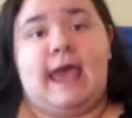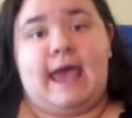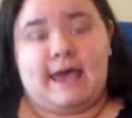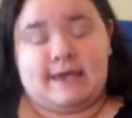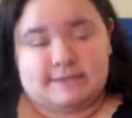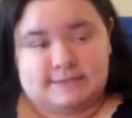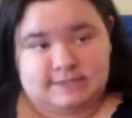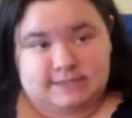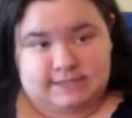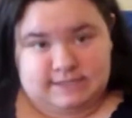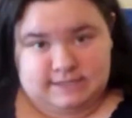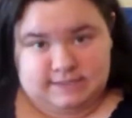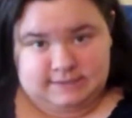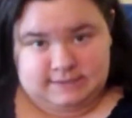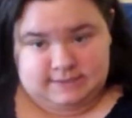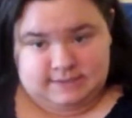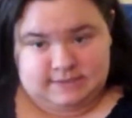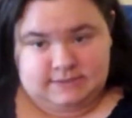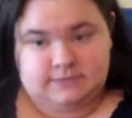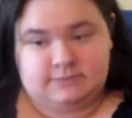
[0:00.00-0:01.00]
As it
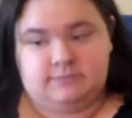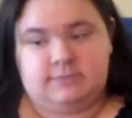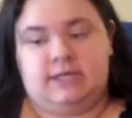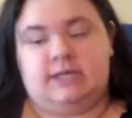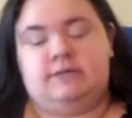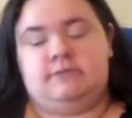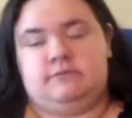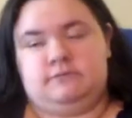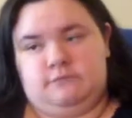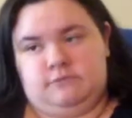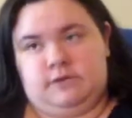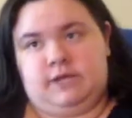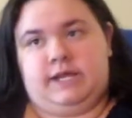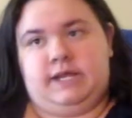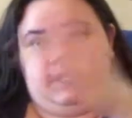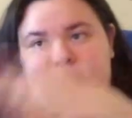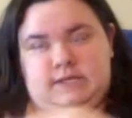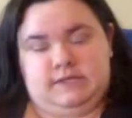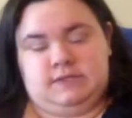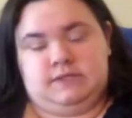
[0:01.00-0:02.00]
is, and we're
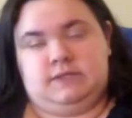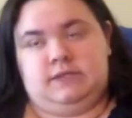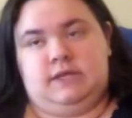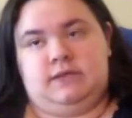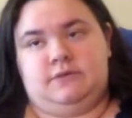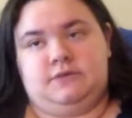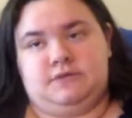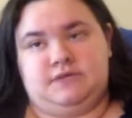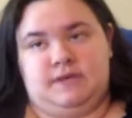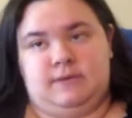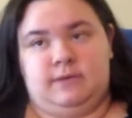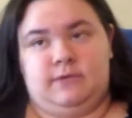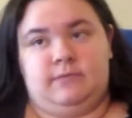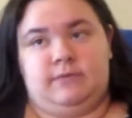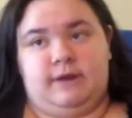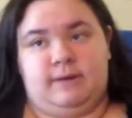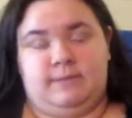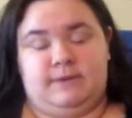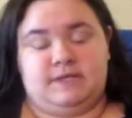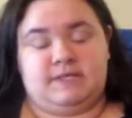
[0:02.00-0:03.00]
getting into the other segment
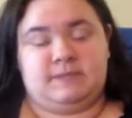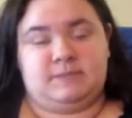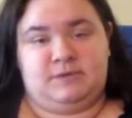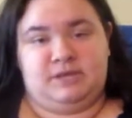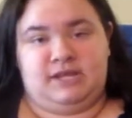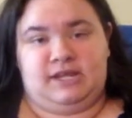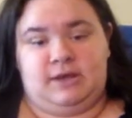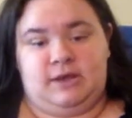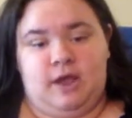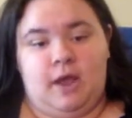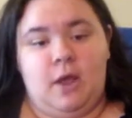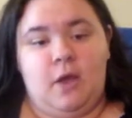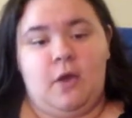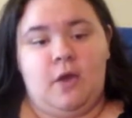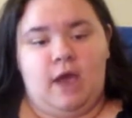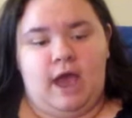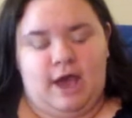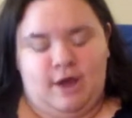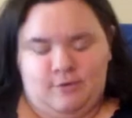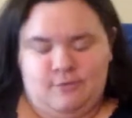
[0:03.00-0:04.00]
where I'm explaining
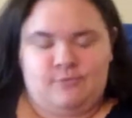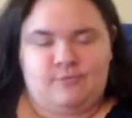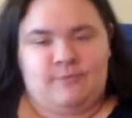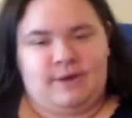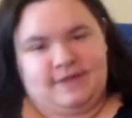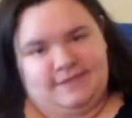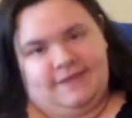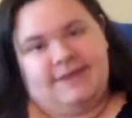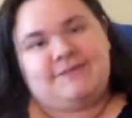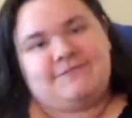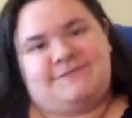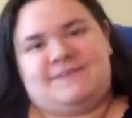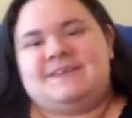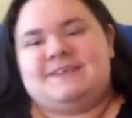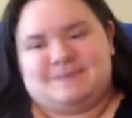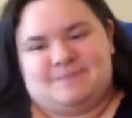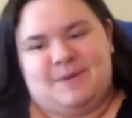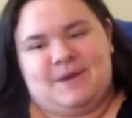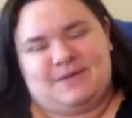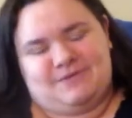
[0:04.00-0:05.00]
how my life
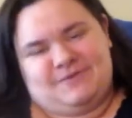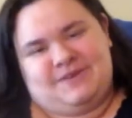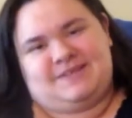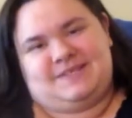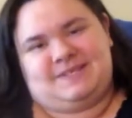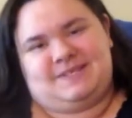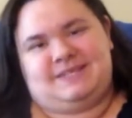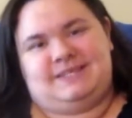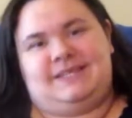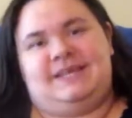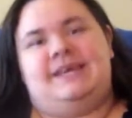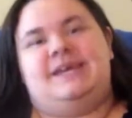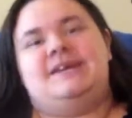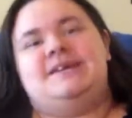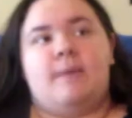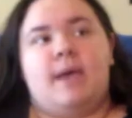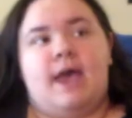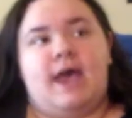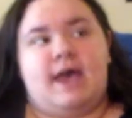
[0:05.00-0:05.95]
has been recently.